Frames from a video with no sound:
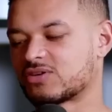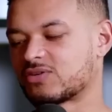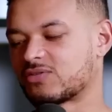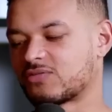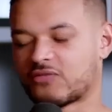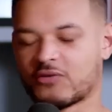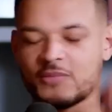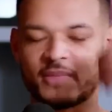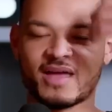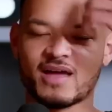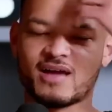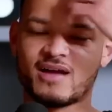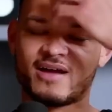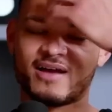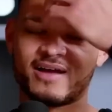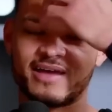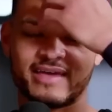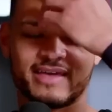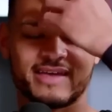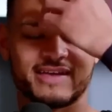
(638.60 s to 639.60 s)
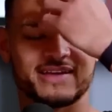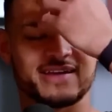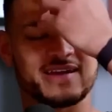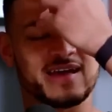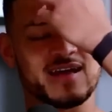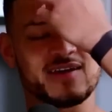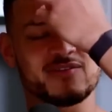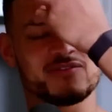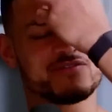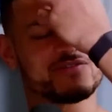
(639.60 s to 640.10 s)
so from that I
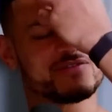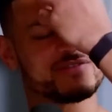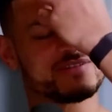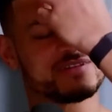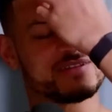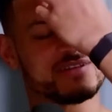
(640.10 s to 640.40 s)
have